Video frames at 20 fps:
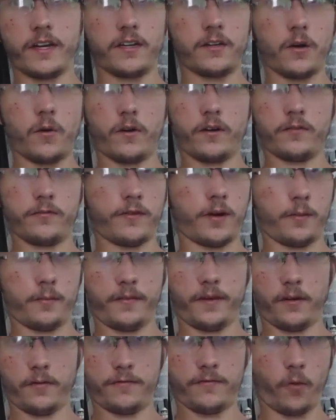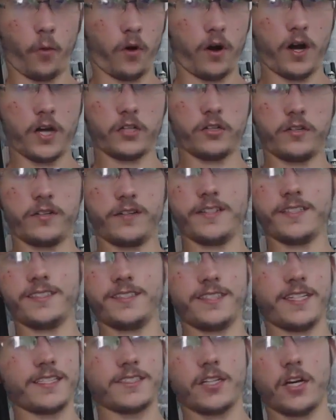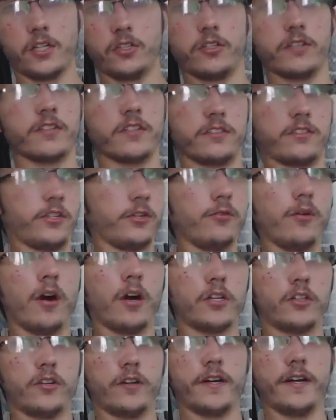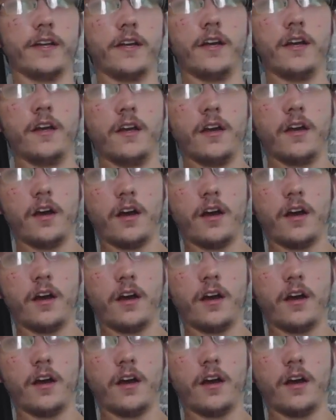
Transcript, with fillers: like going from you know 400 to 600 to 200,